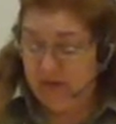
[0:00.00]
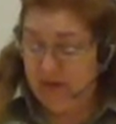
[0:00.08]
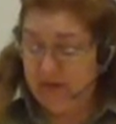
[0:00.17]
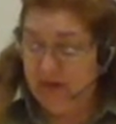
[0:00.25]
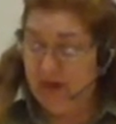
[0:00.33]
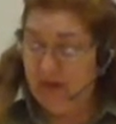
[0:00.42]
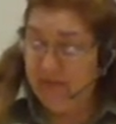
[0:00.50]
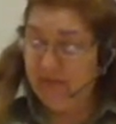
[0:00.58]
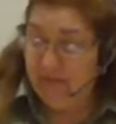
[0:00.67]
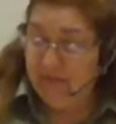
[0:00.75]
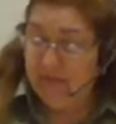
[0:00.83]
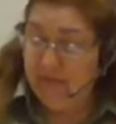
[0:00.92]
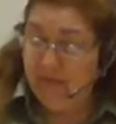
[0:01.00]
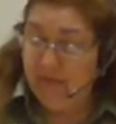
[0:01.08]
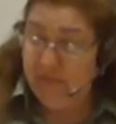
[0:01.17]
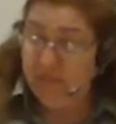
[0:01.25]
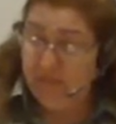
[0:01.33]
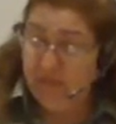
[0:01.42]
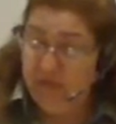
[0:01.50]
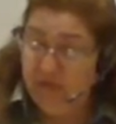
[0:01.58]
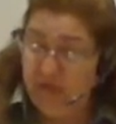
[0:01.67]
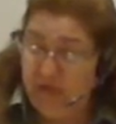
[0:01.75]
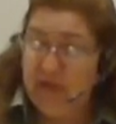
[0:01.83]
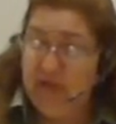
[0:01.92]
Now, you
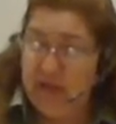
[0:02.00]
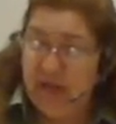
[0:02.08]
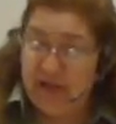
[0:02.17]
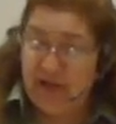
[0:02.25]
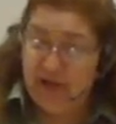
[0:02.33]
can take your